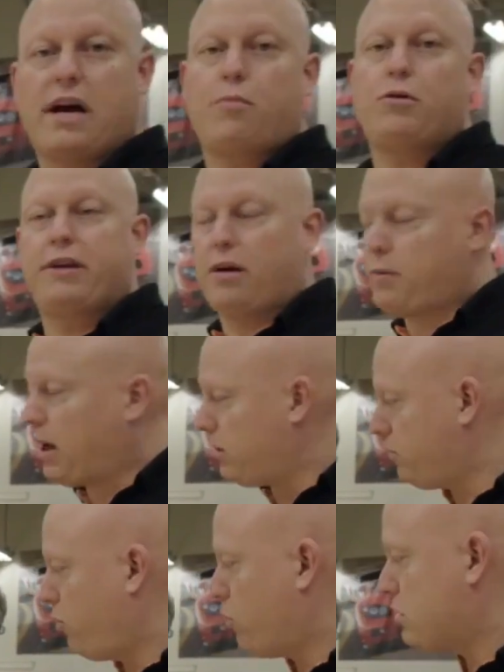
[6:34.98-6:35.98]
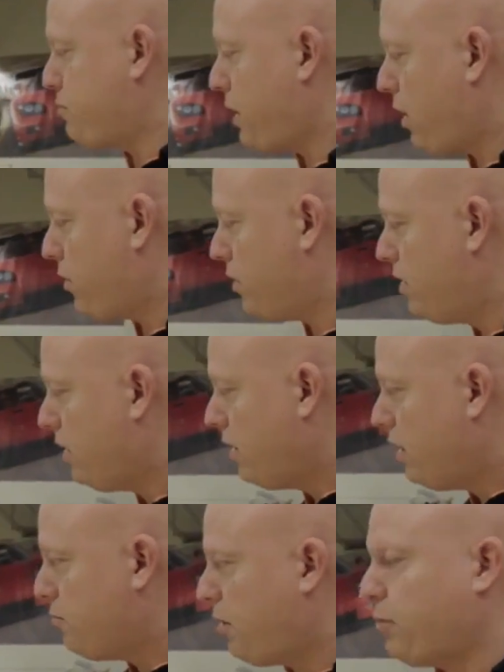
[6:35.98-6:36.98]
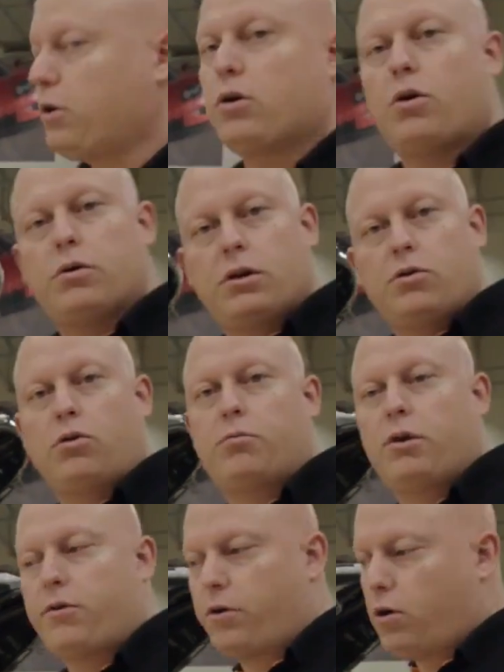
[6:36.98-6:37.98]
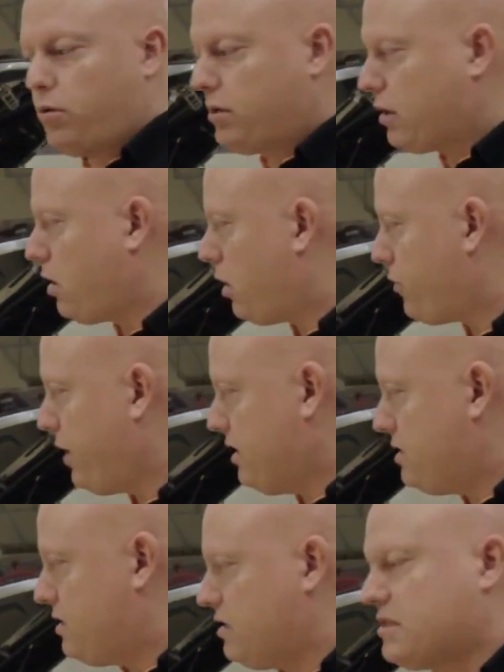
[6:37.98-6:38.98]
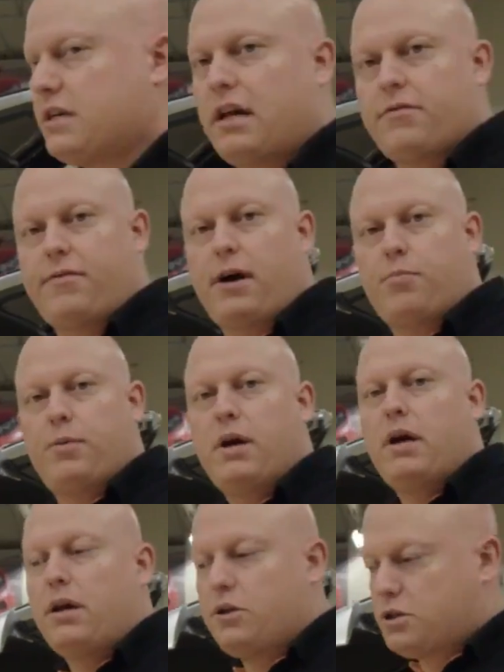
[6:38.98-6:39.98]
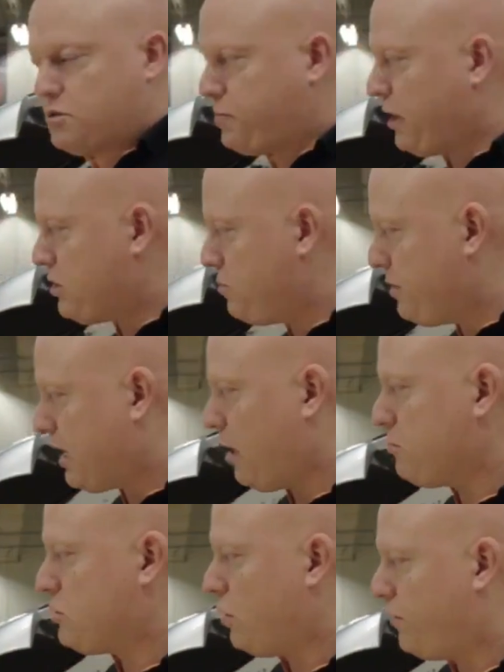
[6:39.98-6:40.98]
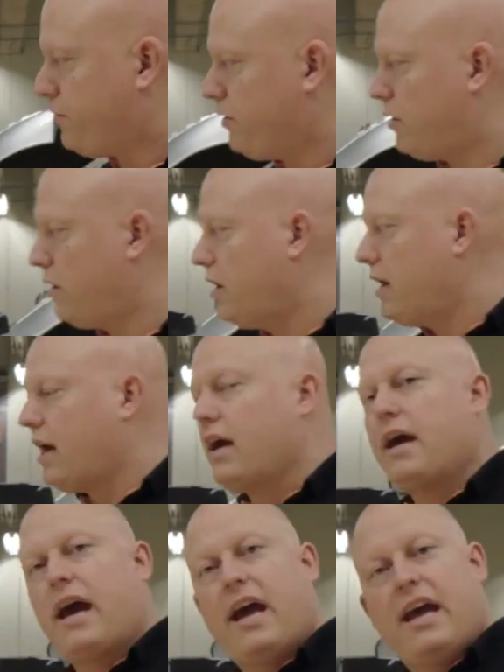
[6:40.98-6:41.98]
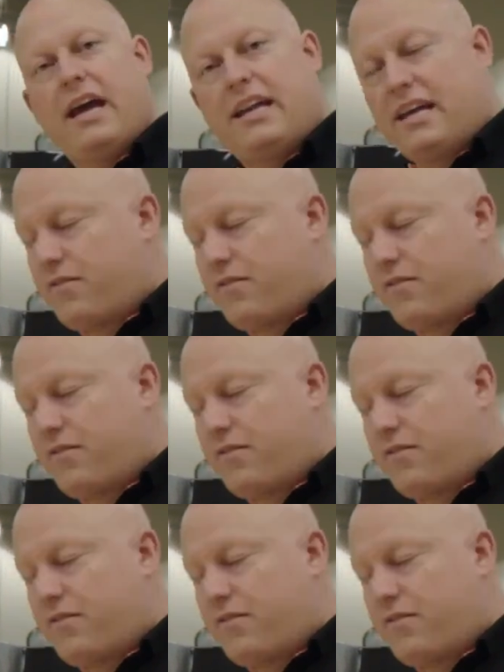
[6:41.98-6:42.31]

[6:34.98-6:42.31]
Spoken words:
double the amount of horsepower. But when you go on the normal road, the car raises itself up, the suspension becomes softer, it